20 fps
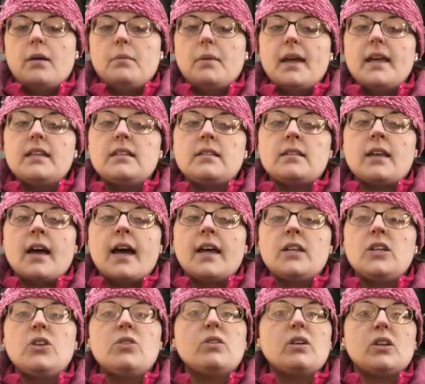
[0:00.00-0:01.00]

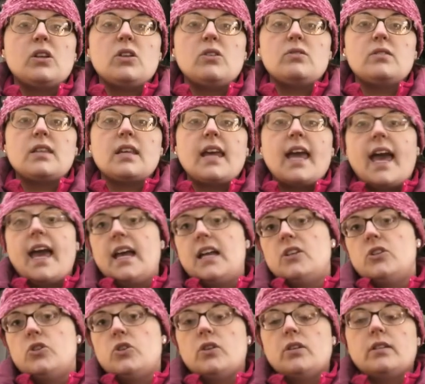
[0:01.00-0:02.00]
Inside, you can use the
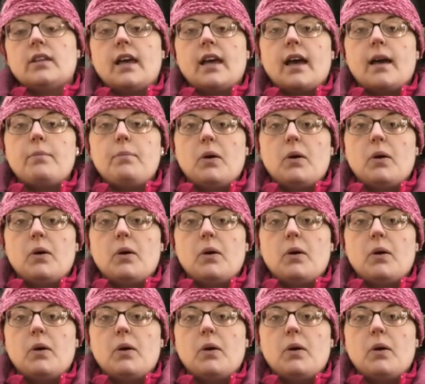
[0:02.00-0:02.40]
cage like I